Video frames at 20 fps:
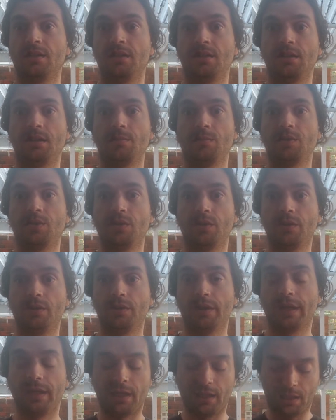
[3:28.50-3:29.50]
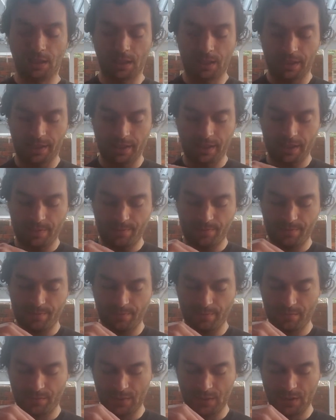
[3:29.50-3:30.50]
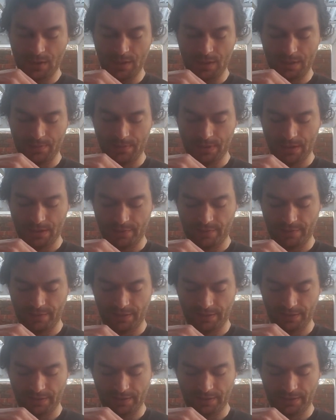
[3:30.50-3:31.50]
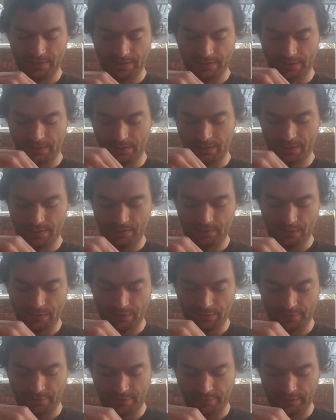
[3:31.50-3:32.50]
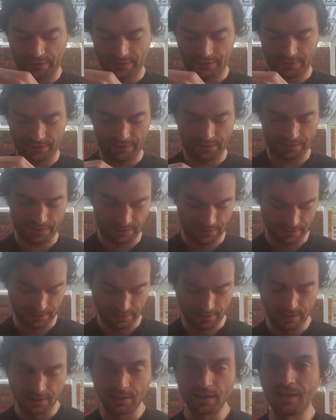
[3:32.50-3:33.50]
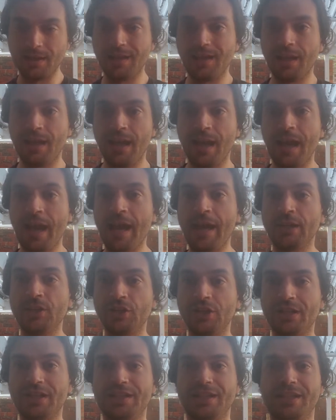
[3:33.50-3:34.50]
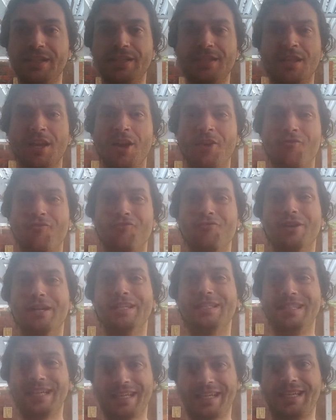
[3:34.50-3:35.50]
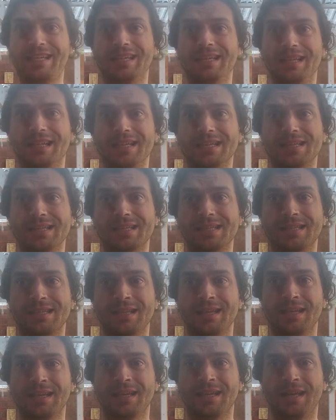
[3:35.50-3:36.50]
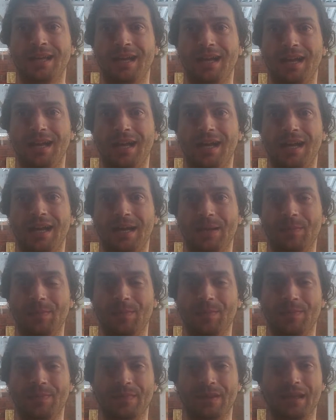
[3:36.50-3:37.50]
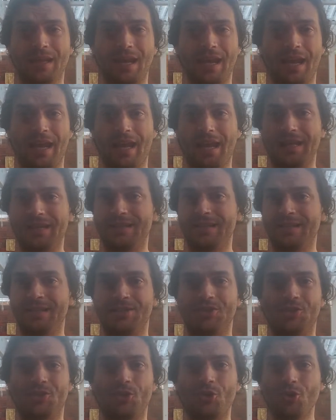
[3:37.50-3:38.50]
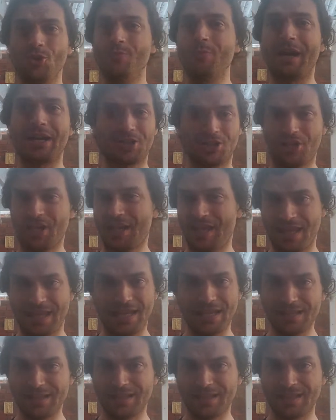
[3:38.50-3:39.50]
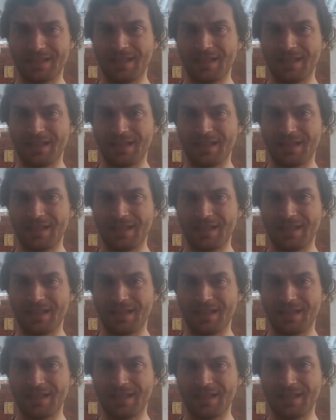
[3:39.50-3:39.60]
I'm too Greek. Let me just fix this. Here. Hand gestures, ridiculous. And too much of this.